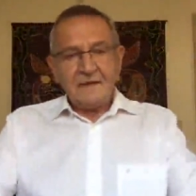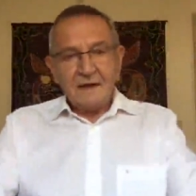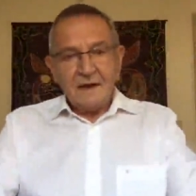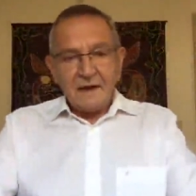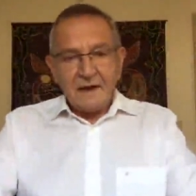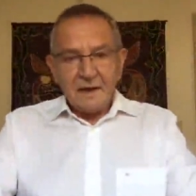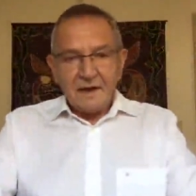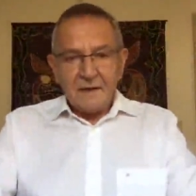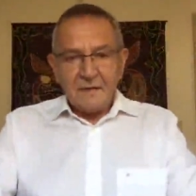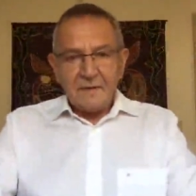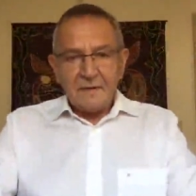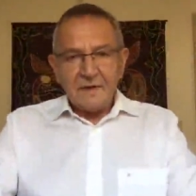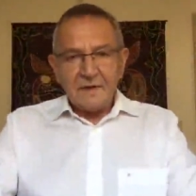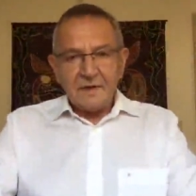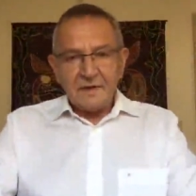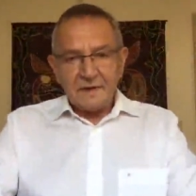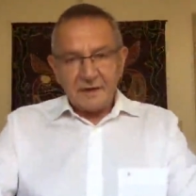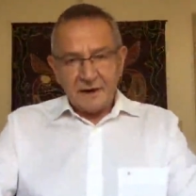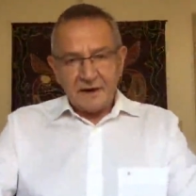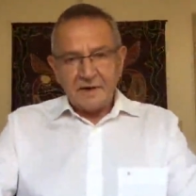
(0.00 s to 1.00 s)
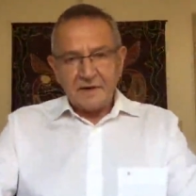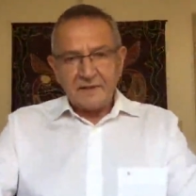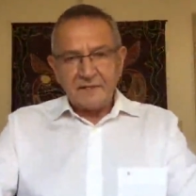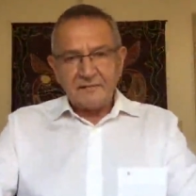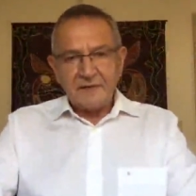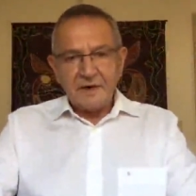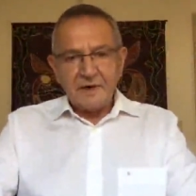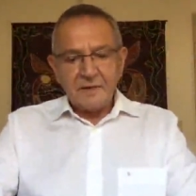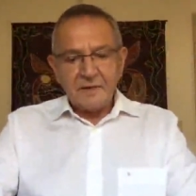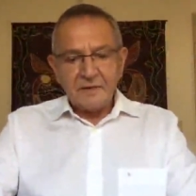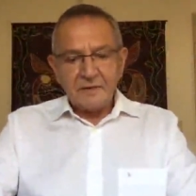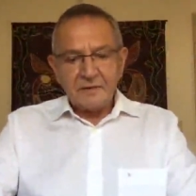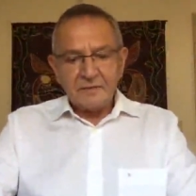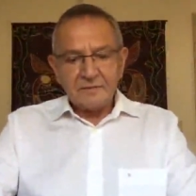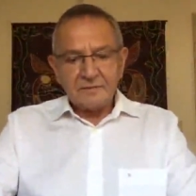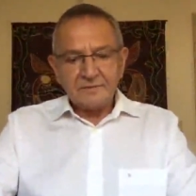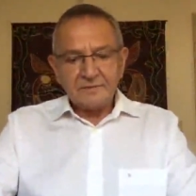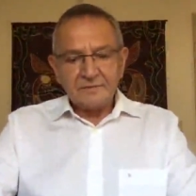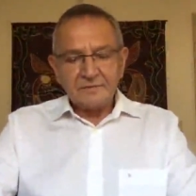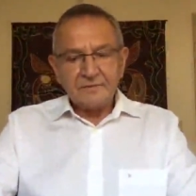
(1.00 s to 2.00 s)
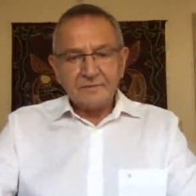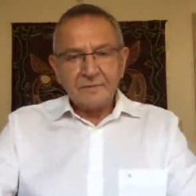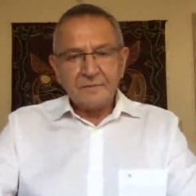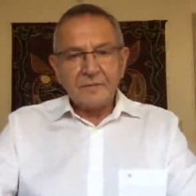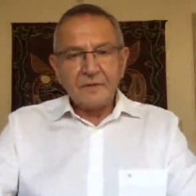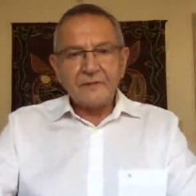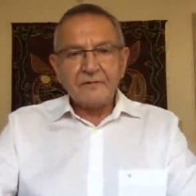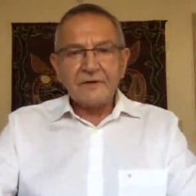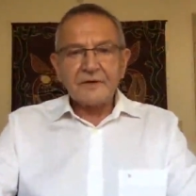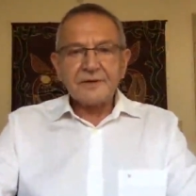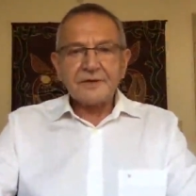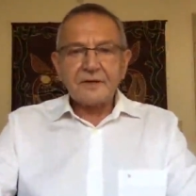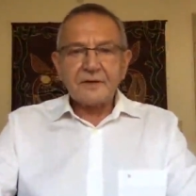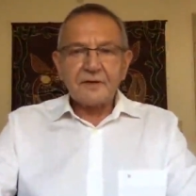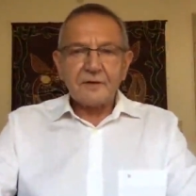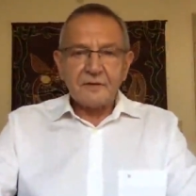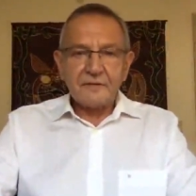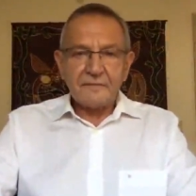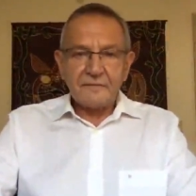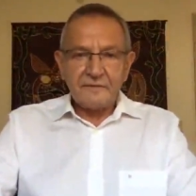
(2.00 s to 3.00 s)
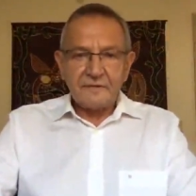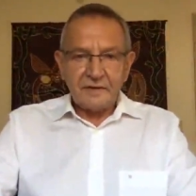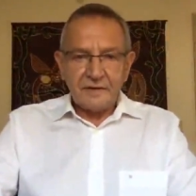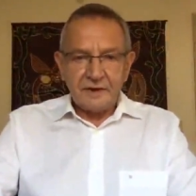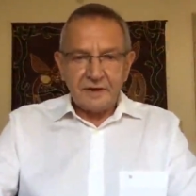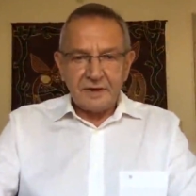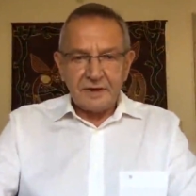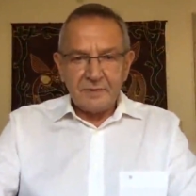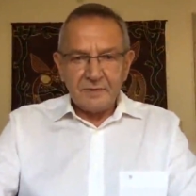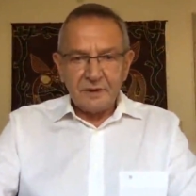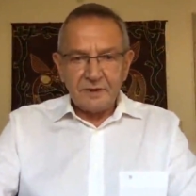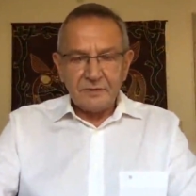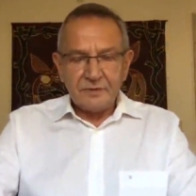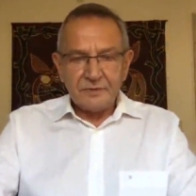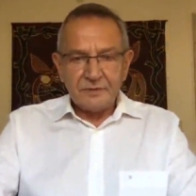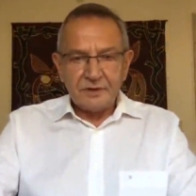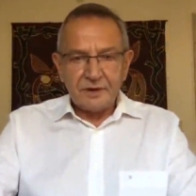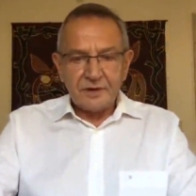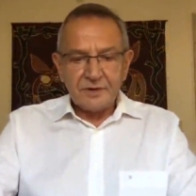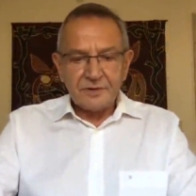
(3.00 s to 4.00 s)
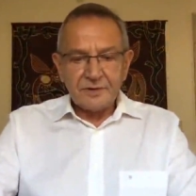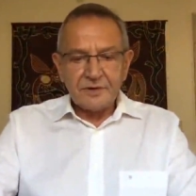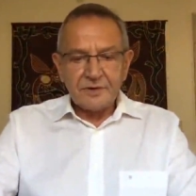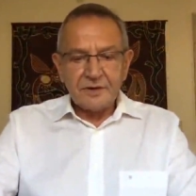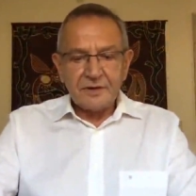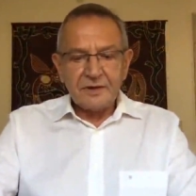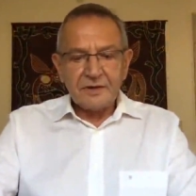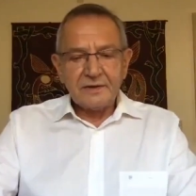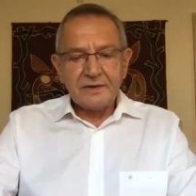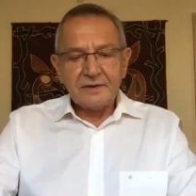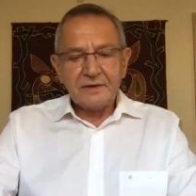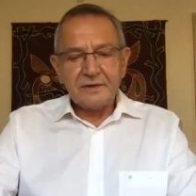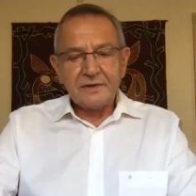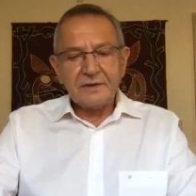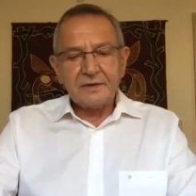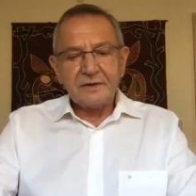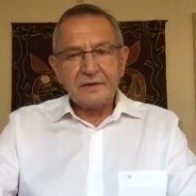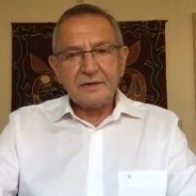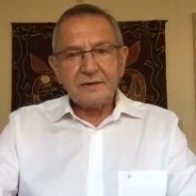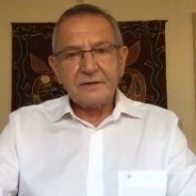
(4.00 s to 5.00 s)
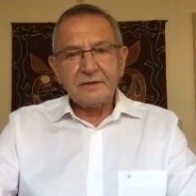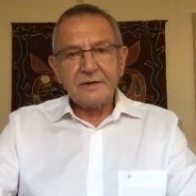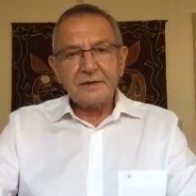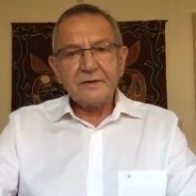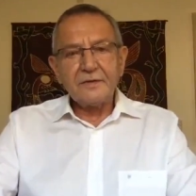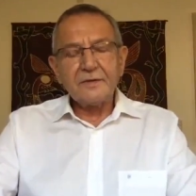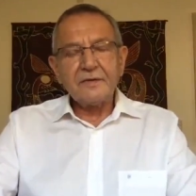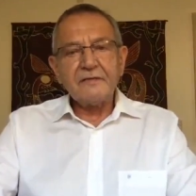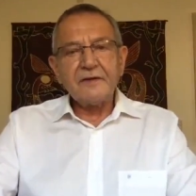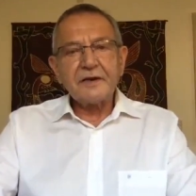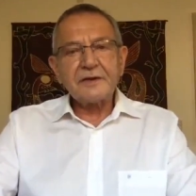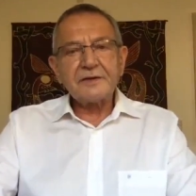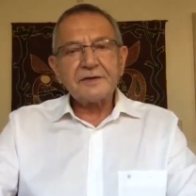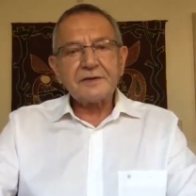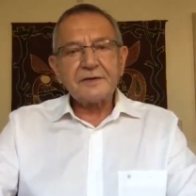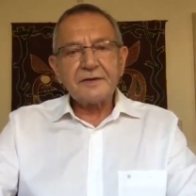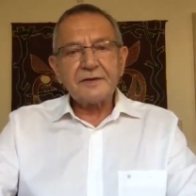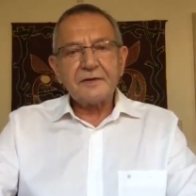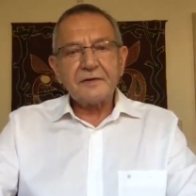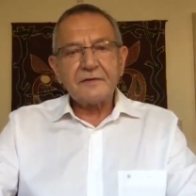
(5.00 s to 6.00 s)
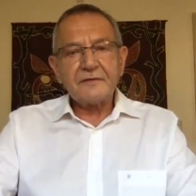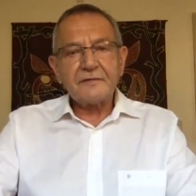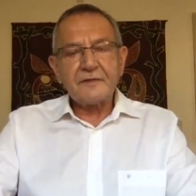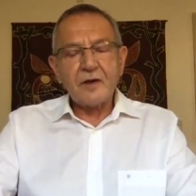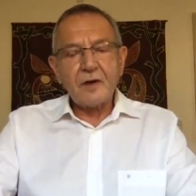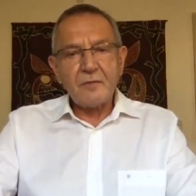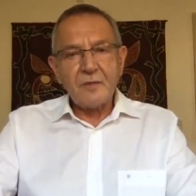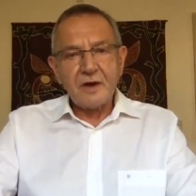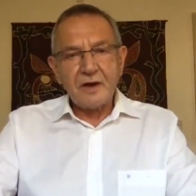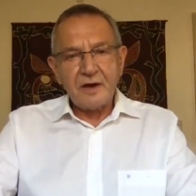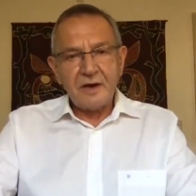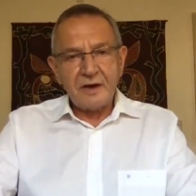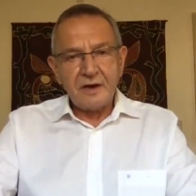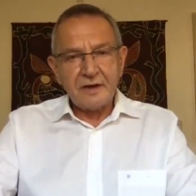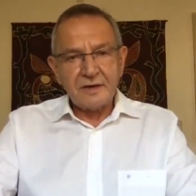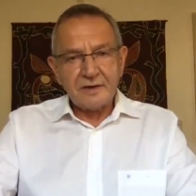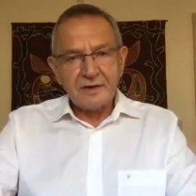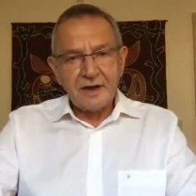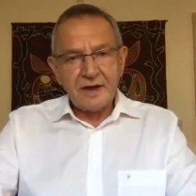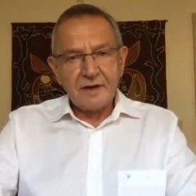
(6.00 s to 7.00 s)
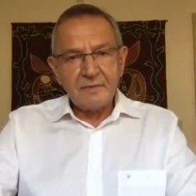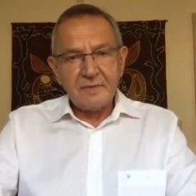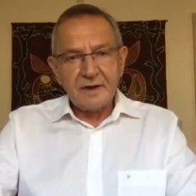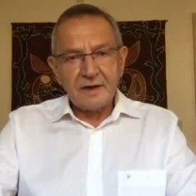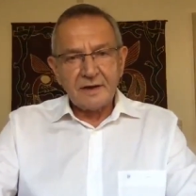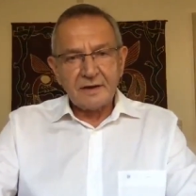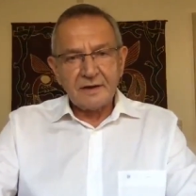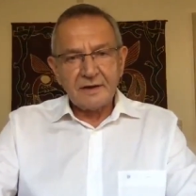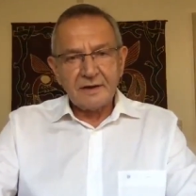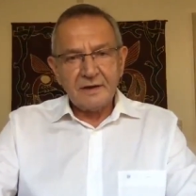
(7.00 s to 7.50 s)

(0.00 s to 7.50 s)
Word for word: I am Andres Chwalibog, Professor of uh, Animal Nutrition at uh, the University of Copenhagen, Denmark,